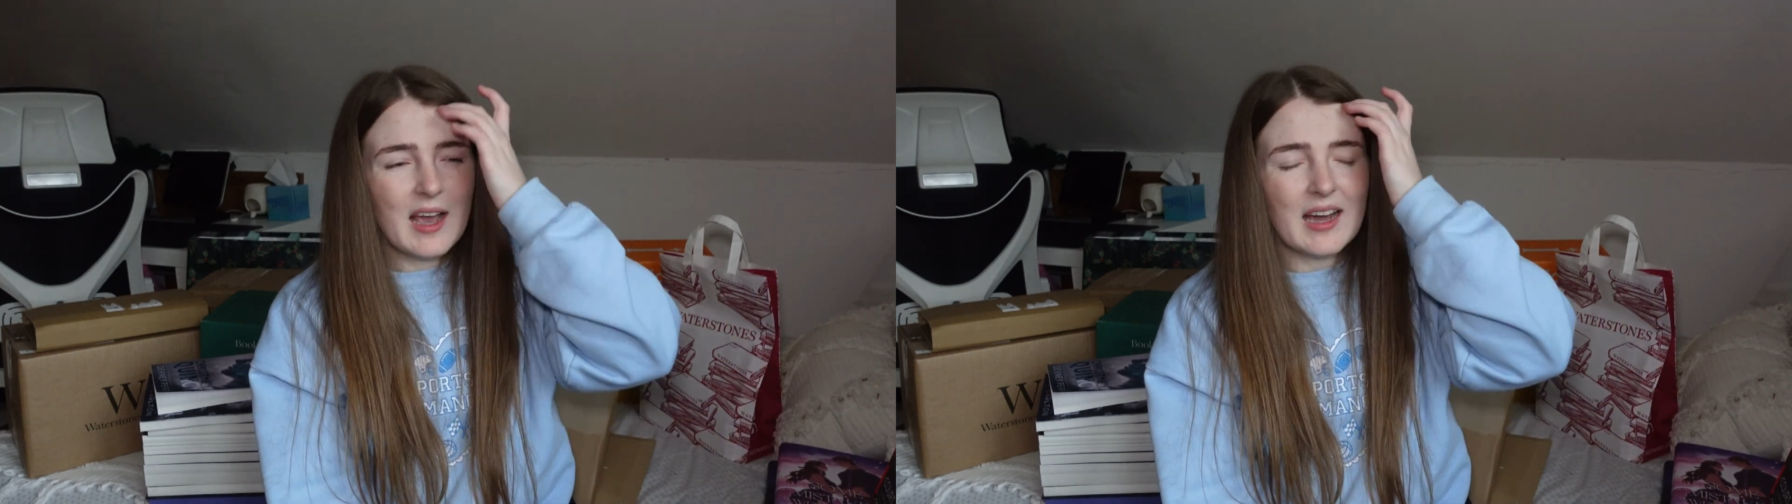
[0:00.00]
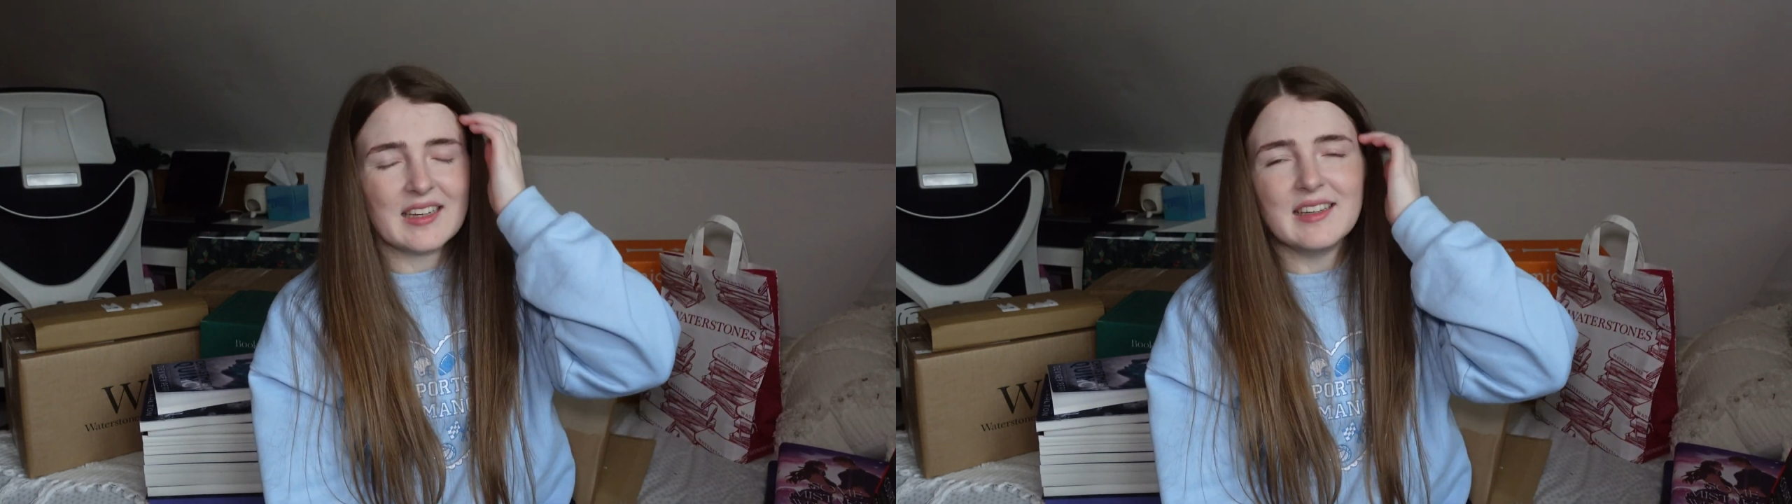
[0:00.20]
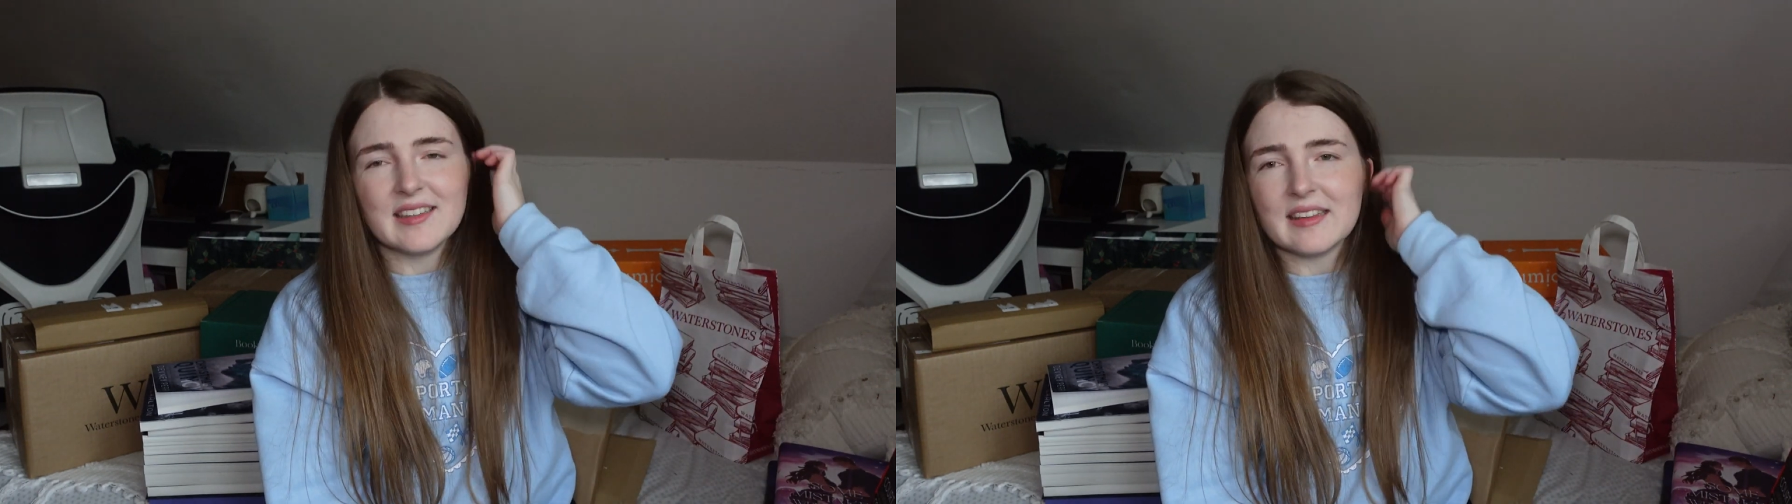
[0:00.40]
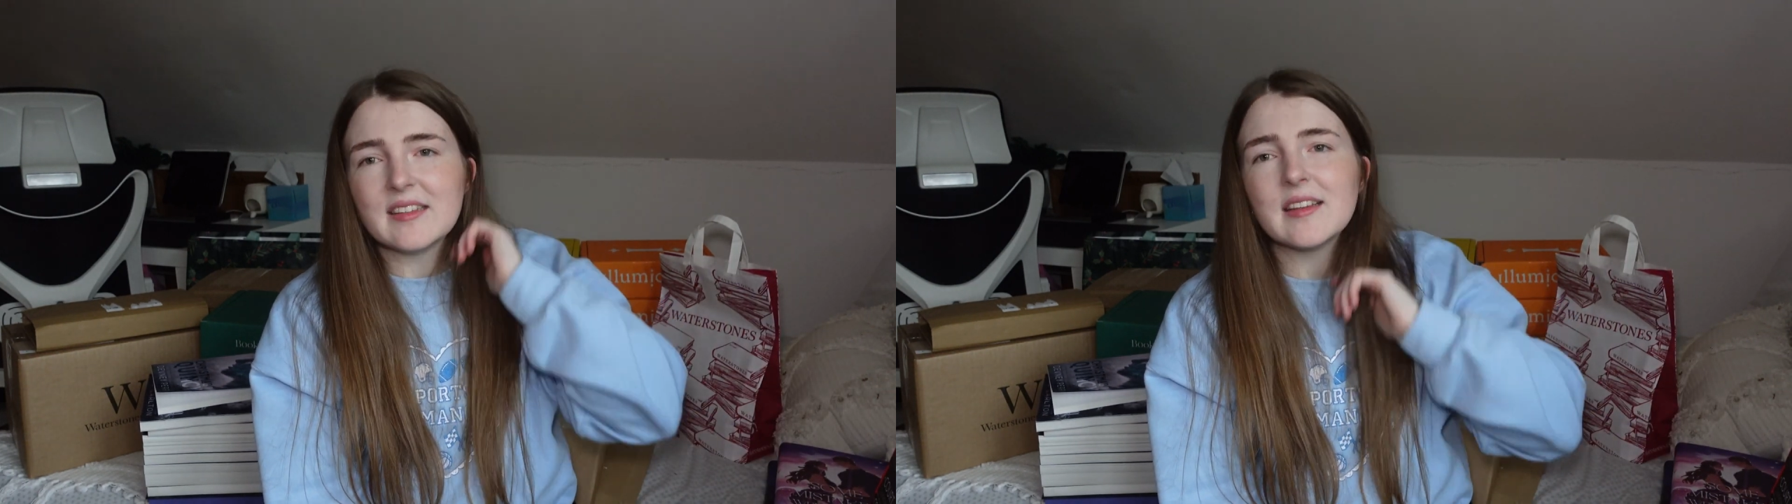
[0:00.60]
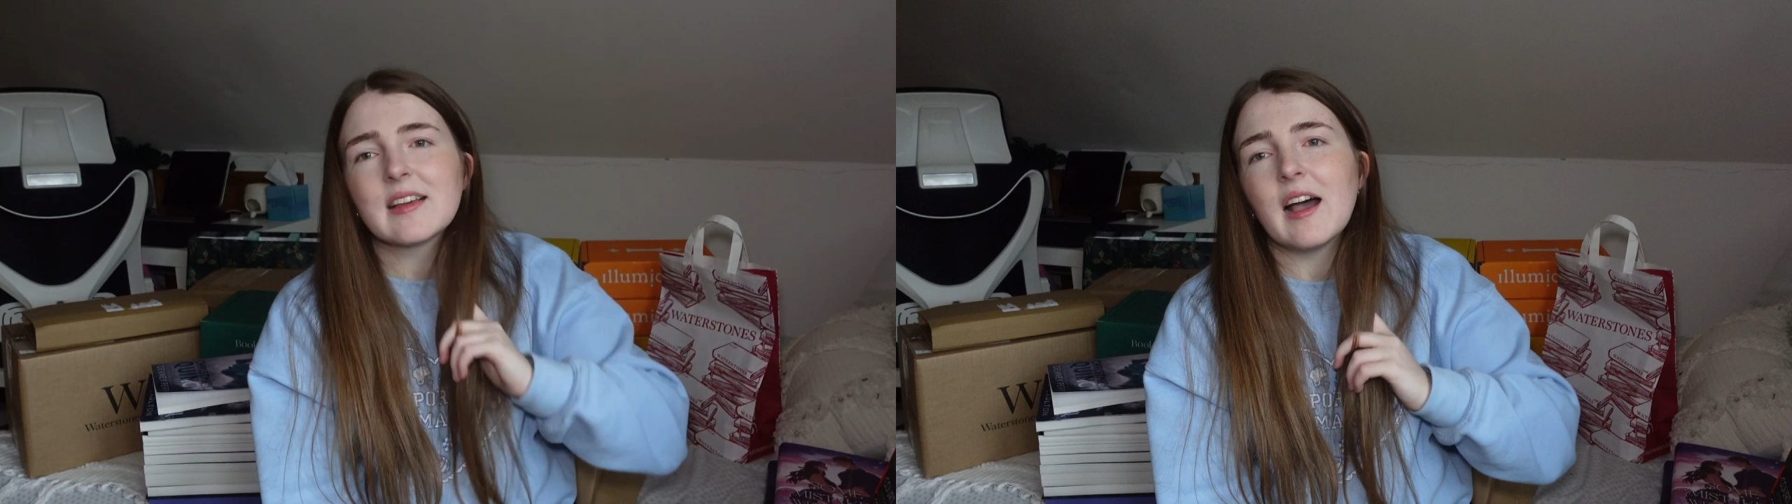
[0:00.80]
and I
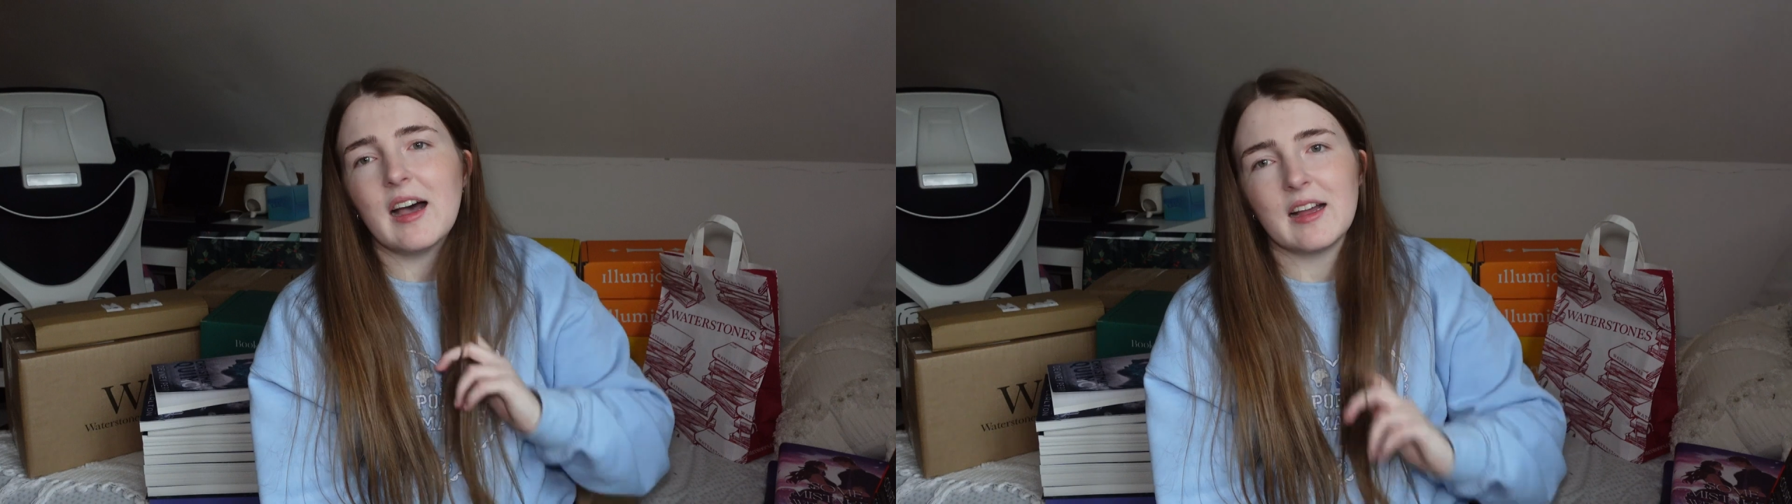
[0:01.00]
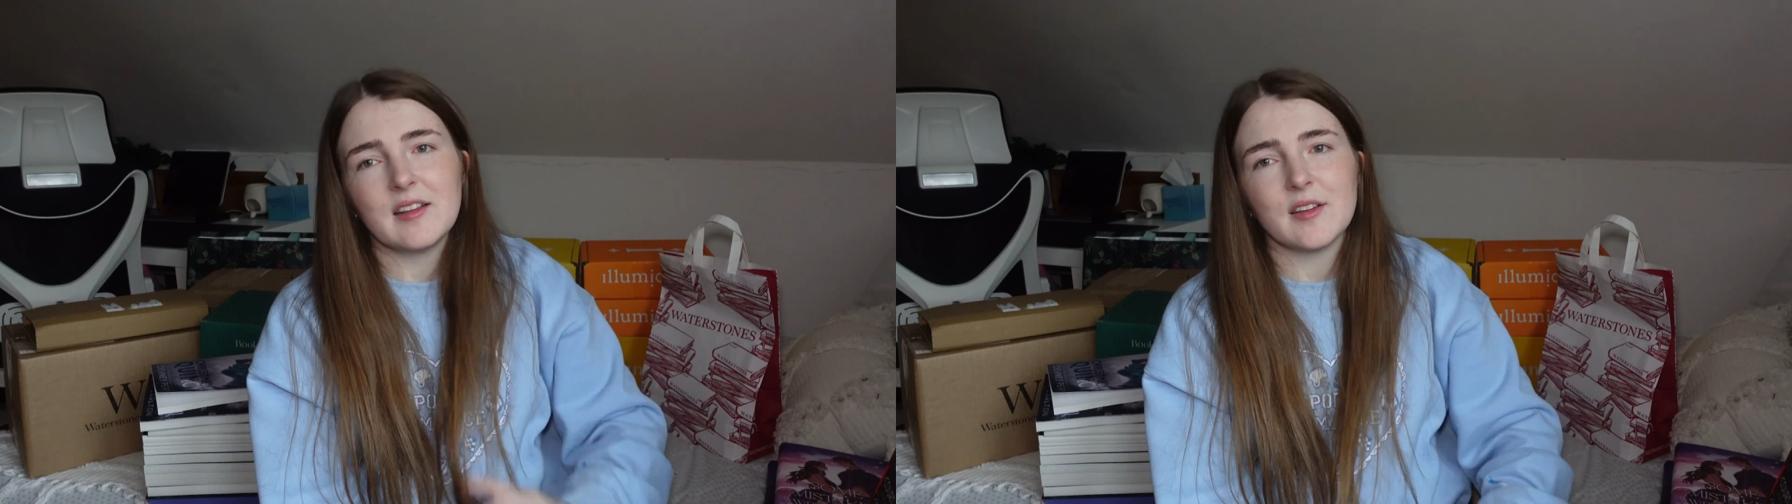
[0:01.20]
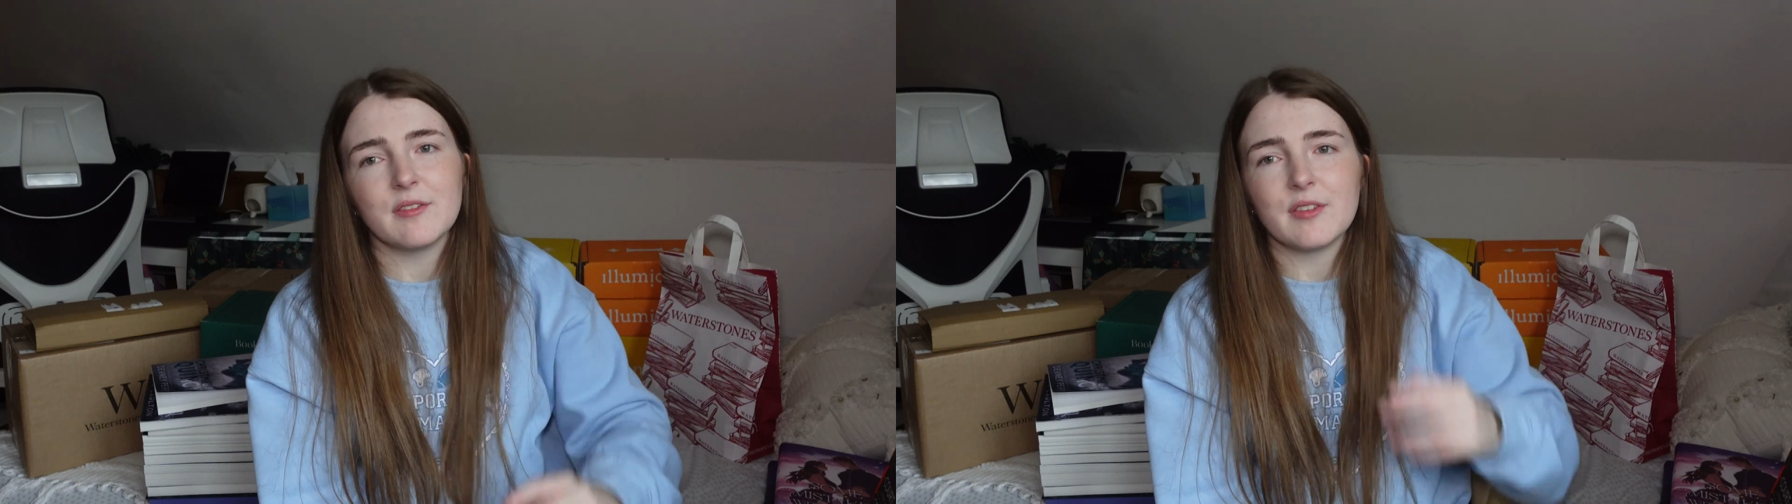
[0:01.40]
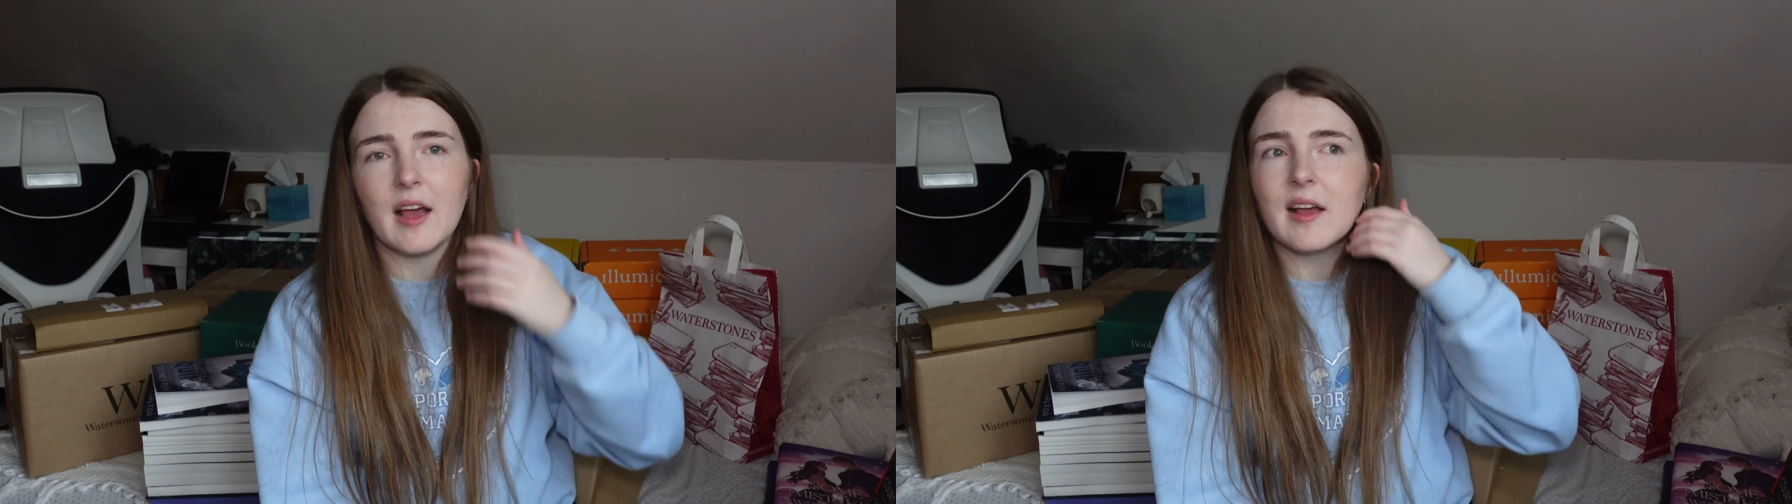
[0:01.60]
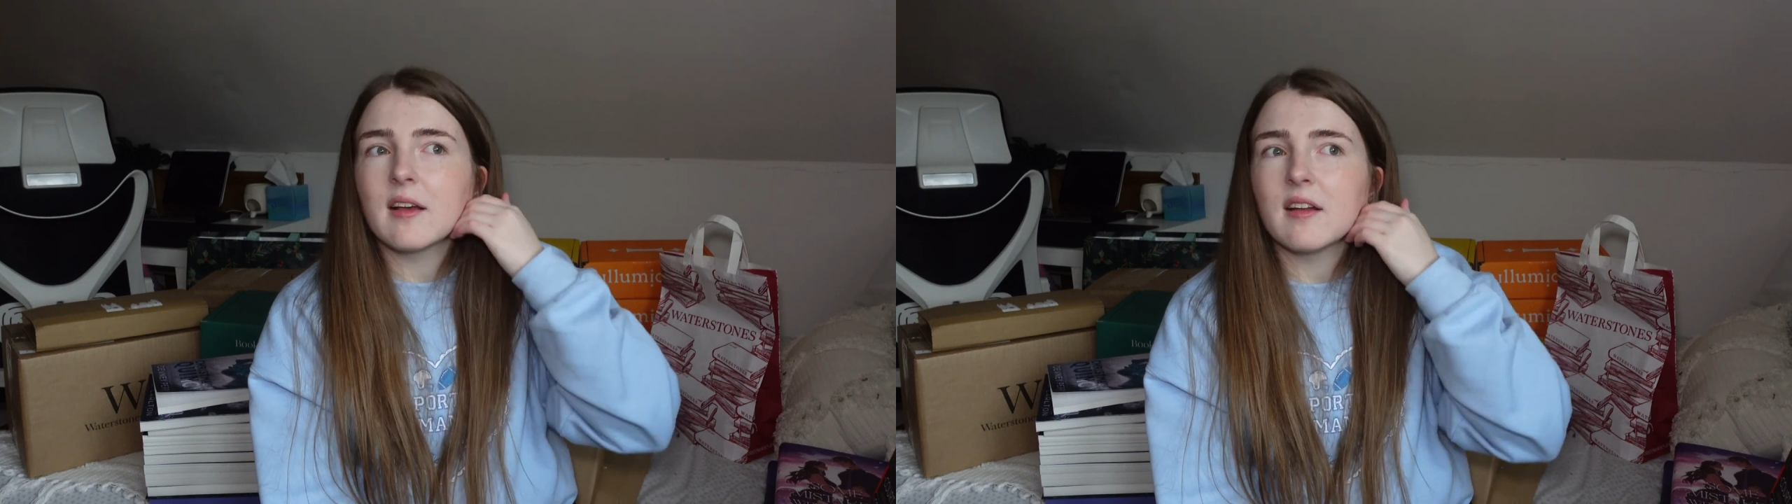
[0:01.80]
did kind of
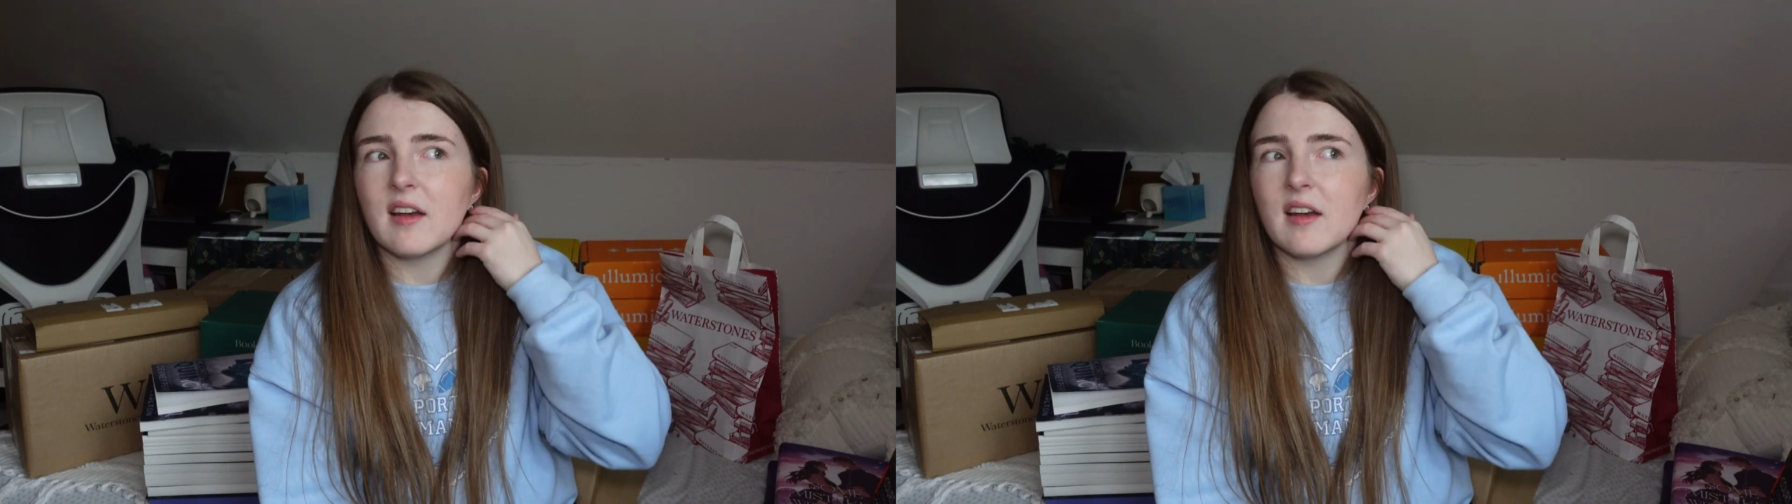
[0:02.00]
like